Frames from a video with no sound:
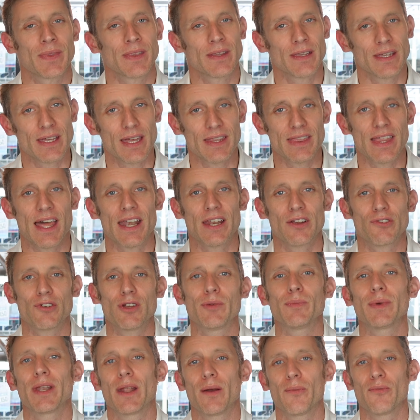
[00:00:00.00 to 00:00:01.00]
Get that
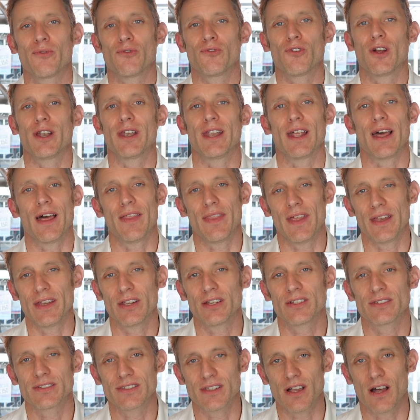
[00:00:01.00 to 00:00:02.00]
agreement up front, and then you
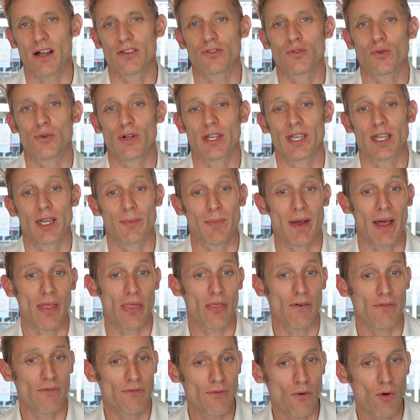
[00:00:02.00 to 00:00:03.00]
can start talking about
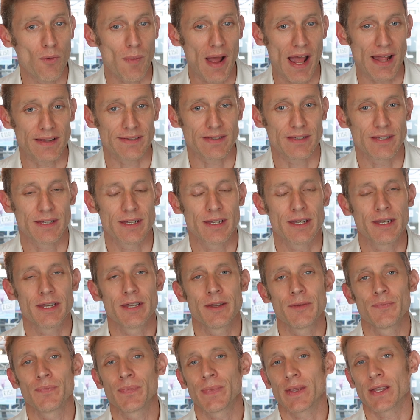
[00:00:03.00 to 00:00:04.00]
the format.
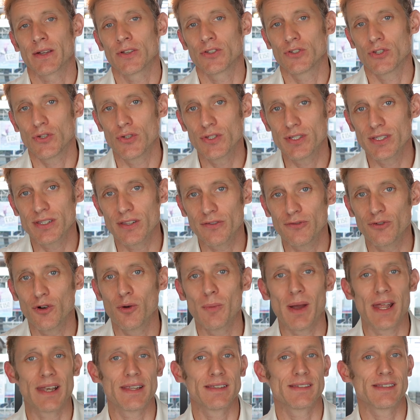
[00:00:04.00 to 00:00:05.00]
Choosing the
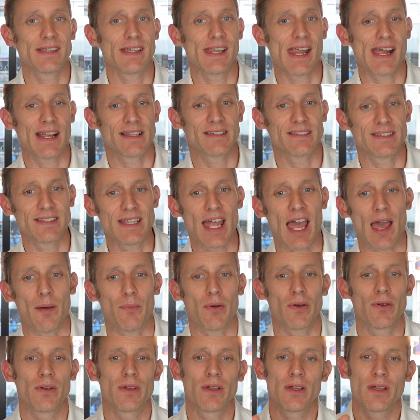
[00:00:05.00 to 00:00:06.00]
format is the next
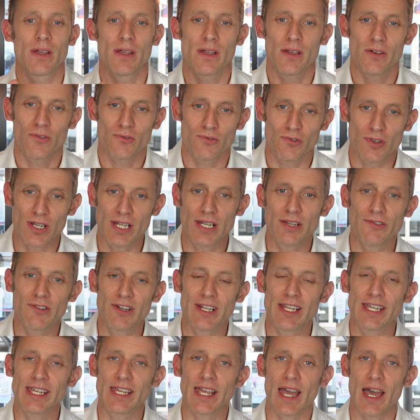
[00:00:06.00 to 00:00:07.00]
step. Really,
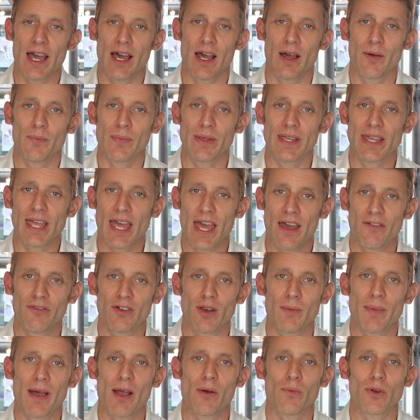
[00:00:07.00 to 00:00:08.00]
really be careful
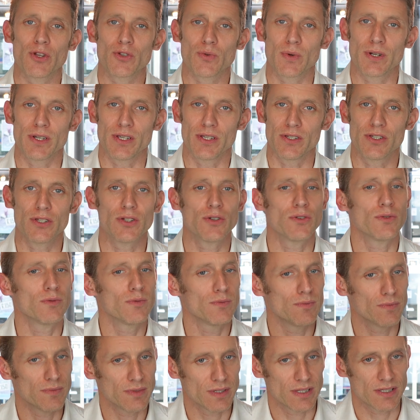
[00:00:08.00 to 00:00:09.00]
about which one you
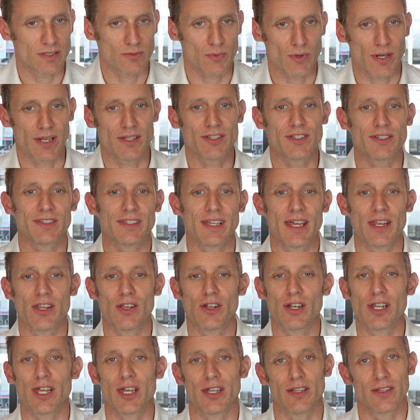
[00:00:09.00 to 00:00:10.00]
do. This is what I just said
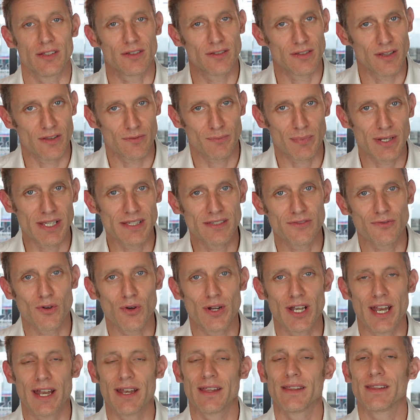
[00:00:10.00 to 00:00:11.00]
earlier. Please
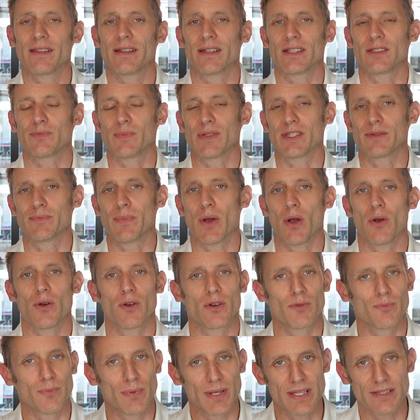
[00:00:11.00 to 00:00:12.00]
avoid anything that's
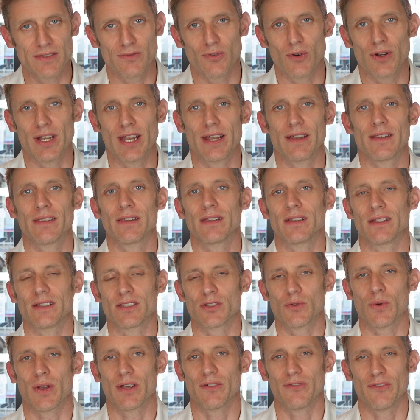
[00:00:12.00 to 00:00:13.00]
bespoke. Please avoid anything that's
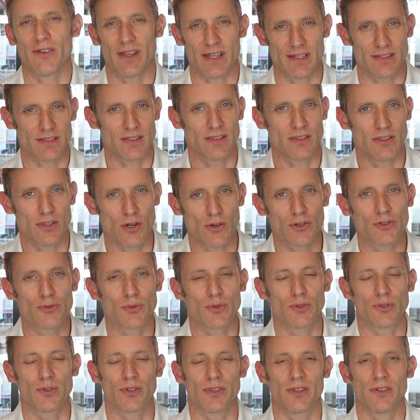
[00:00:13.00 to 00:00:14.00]
quick fix. Those
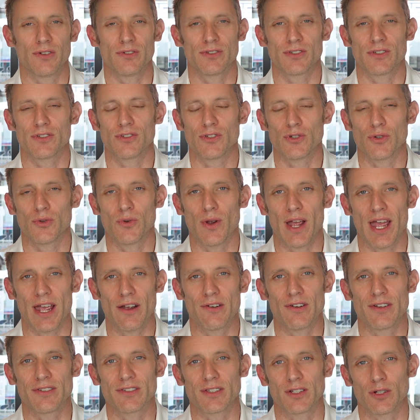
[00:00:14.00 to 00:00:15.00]
are two
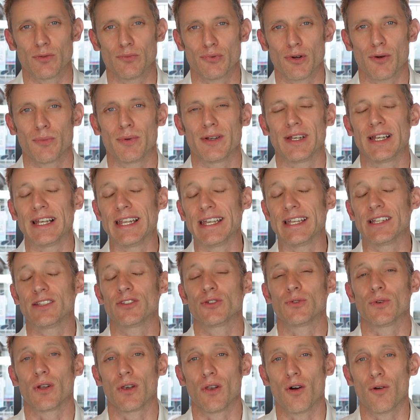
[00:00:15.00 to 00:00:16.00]
areas that will probably lead
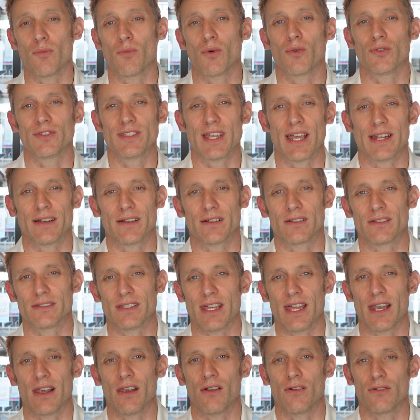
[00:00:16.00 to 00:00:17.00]
to a lot more technical
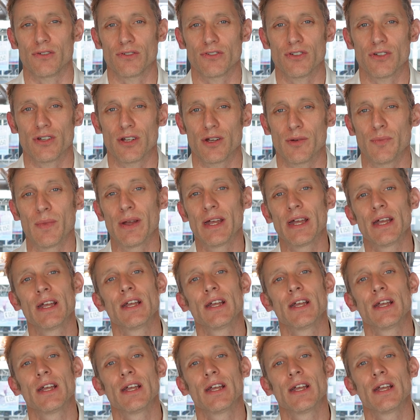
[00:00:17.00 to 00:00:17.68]
debt long term.